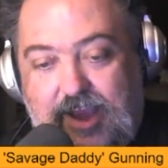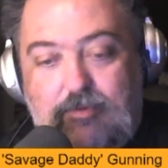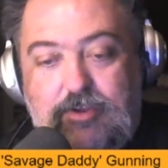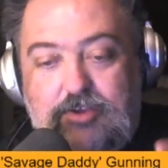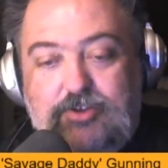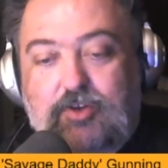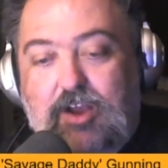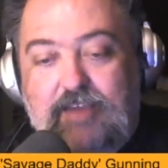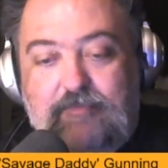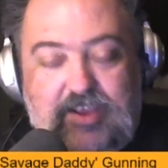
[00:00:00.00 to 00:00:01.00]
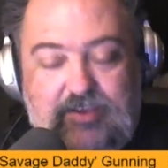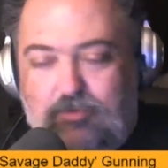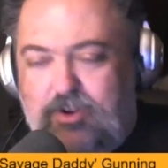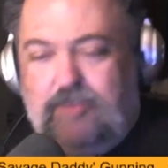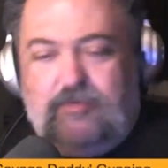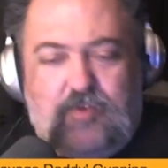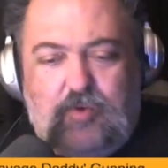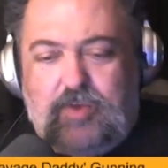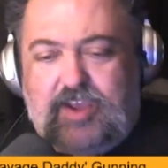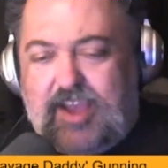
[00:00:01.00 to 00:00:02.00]
How are you driving? Like? What are you
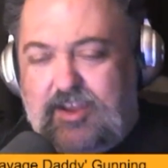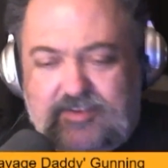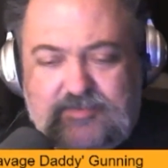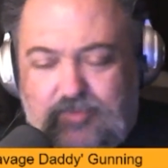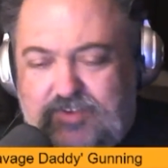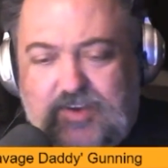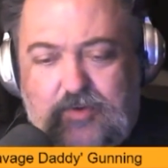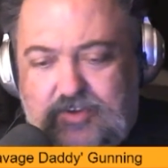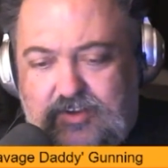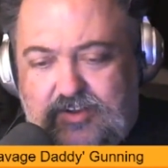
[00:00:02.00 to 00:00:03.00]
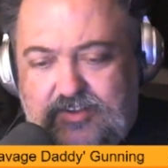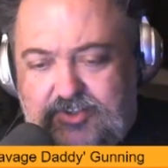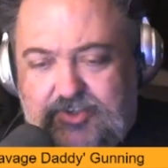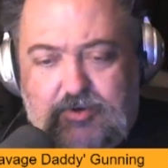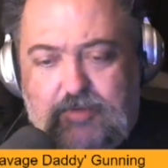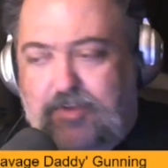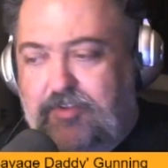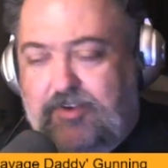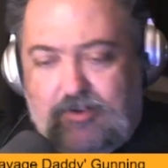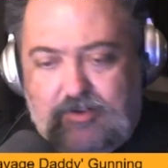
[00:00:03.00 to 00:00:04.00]
doing? What's going on? Did you go up on
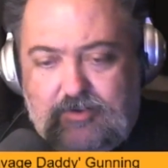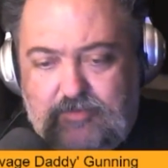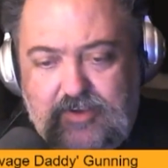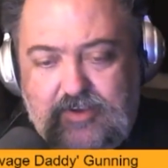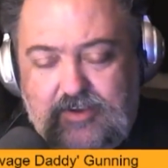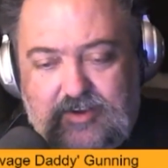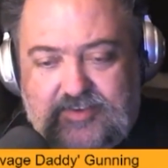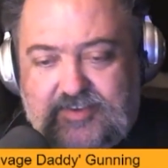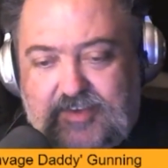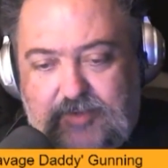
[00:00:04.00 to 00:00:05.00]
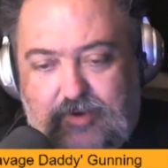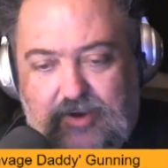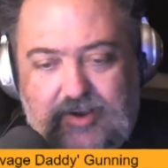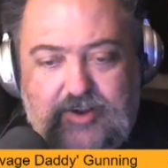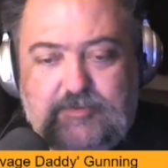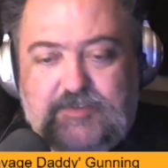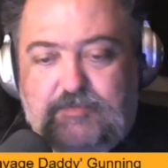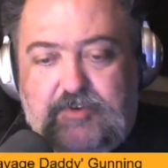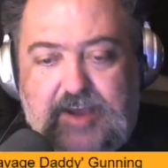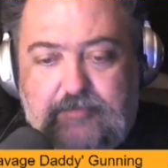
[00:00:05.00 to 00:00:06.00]
the curb, on the sidewalk, and almost
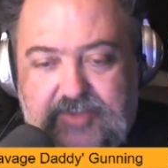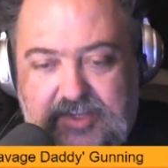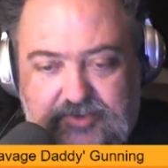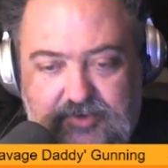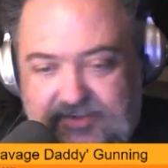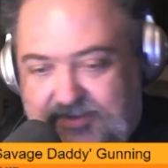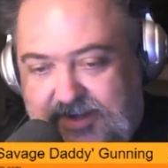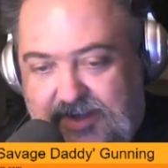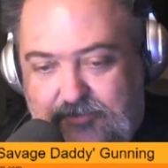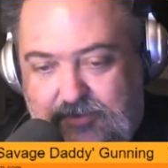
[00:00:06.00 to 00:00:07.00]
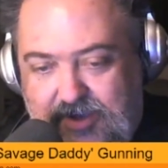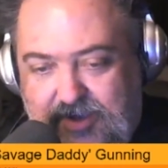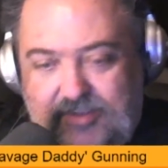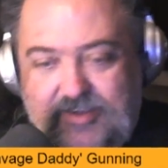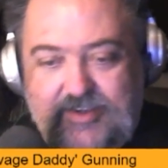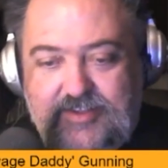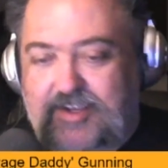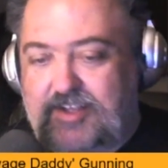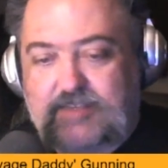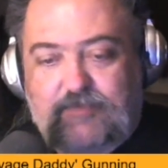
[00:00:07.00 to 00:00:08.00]
mow down pedestrians to get out of the way to
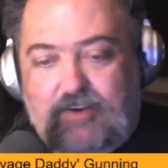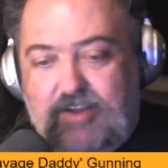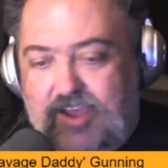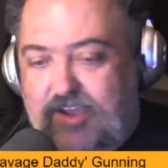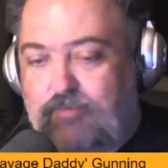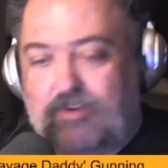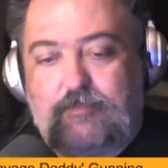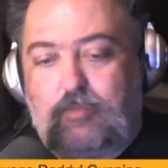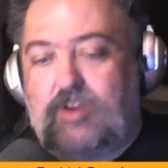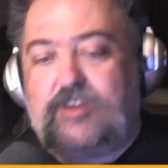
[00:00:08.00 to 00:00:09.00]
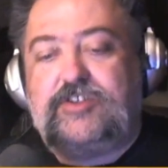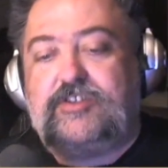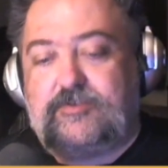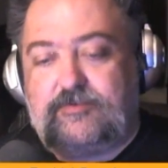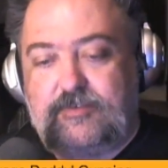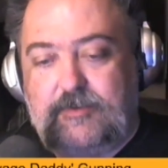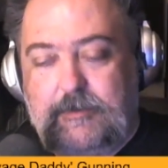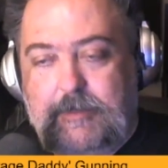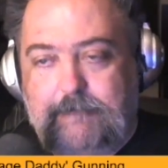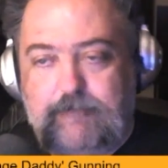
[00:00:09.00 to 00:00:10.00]
get this far ahead? What did you do?
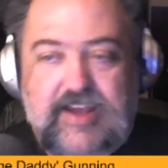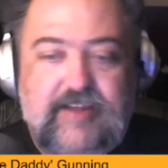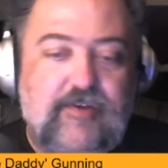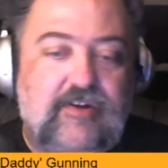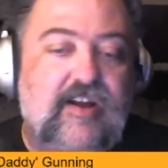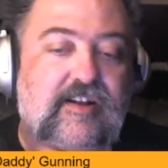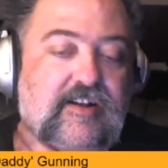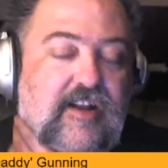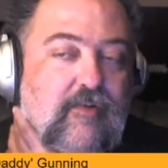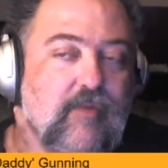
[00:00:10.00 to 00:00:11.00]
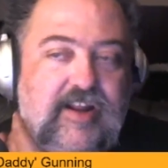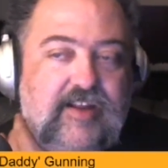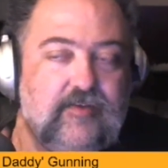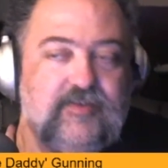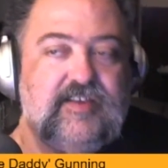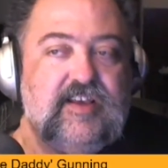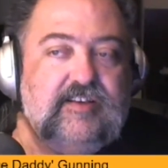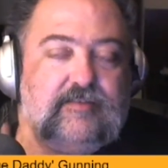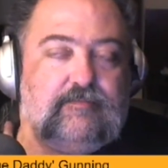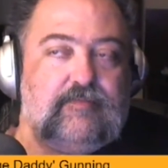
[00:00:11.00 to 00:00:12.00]
And if you're not narrating those
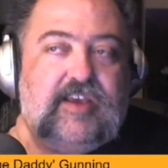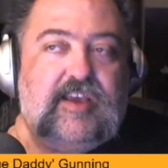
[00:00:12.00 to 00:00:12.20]
things and